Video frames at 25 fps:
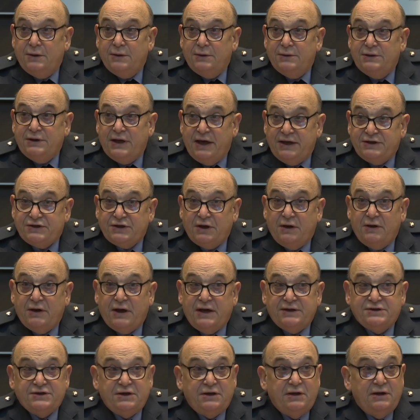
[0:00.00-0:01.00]
NATO
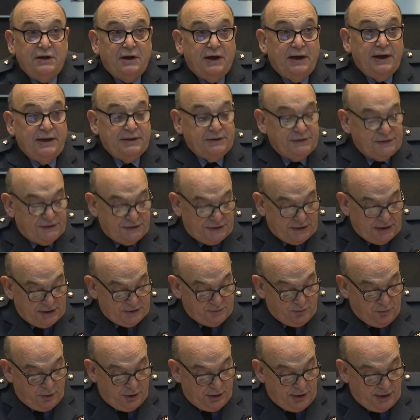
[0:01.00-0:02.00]
as an alliance has
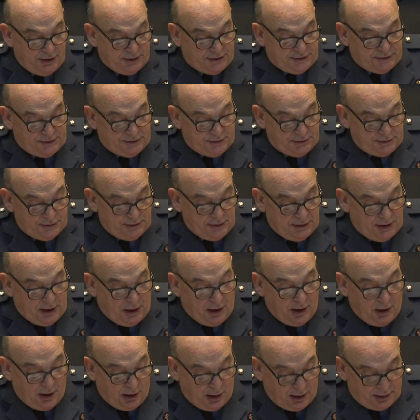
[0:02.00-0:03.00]
worked
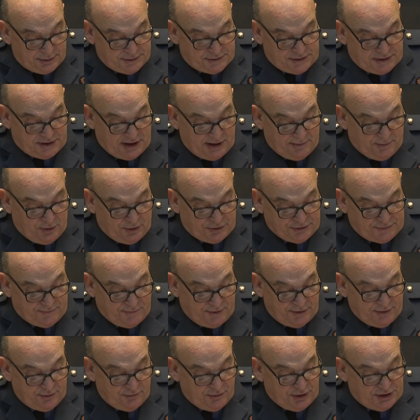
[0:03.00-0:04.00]
hard to keep Kosovo
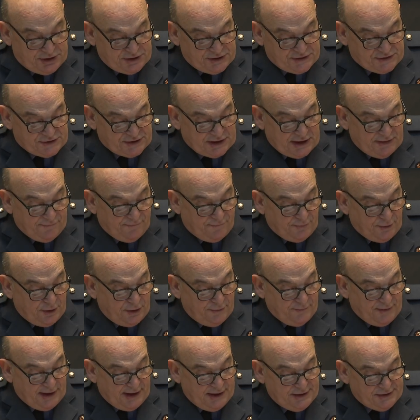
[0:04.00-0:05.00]
and the region safe for
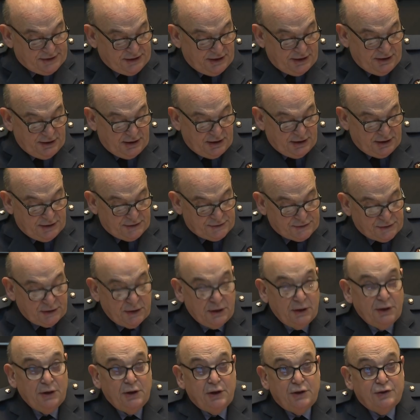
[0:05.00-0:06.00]
over eighteen years
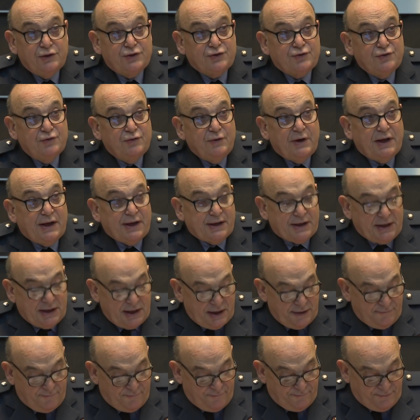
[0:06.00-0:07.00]
through our
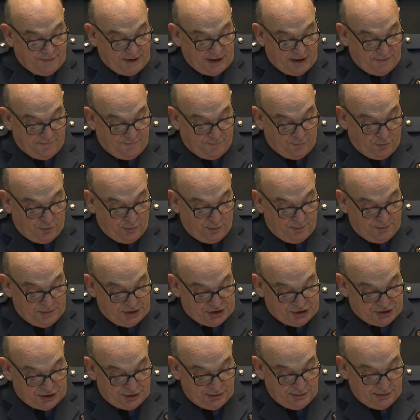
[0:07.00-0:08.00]
K four
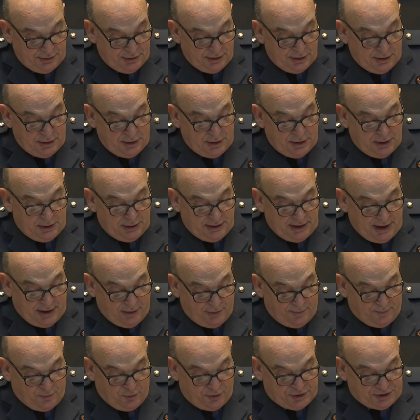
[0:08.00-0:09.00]
mission, now
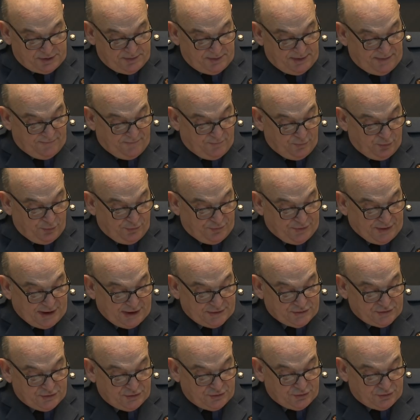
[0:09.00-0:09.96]
approximately four thousand